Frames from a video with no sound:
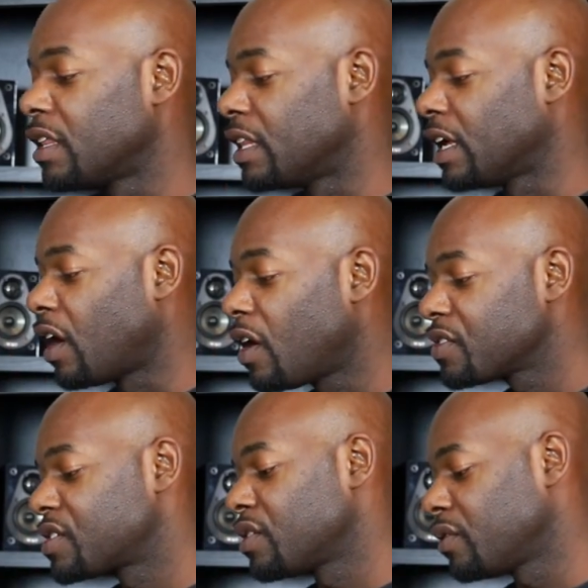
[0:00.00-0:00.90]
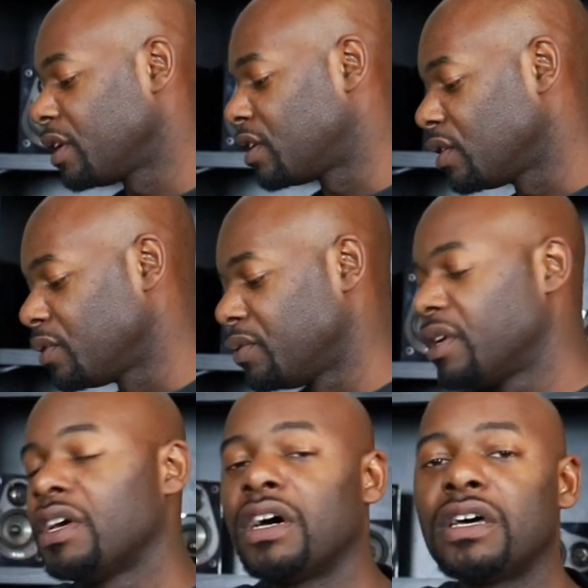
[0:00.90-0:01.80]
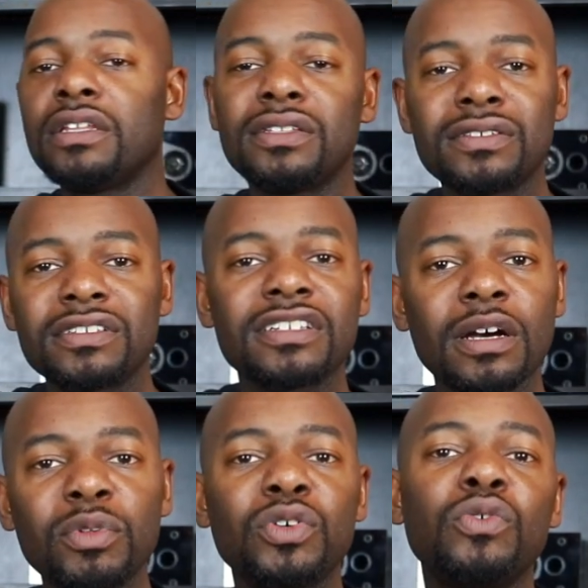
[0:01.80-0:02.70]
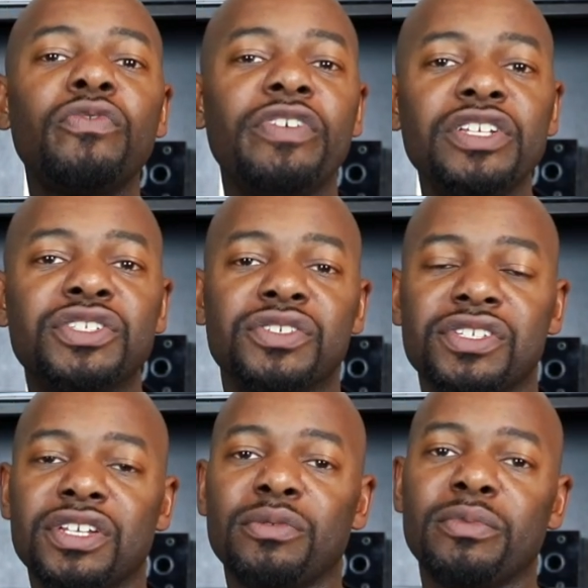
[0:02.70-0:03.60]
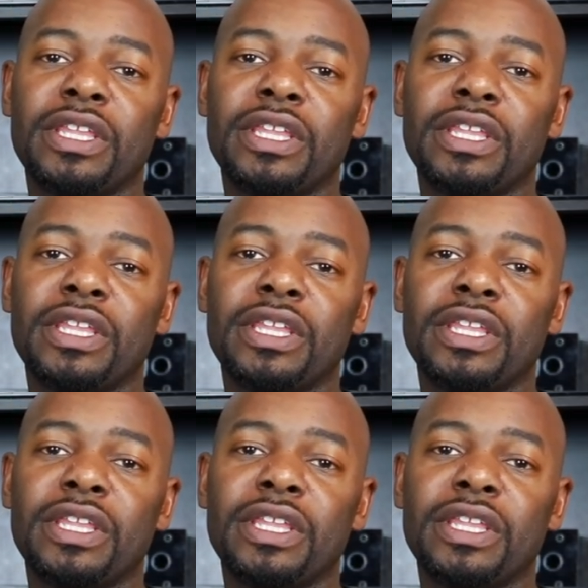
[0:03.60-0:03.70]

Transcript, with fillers: They also include a couple of cool features, you know,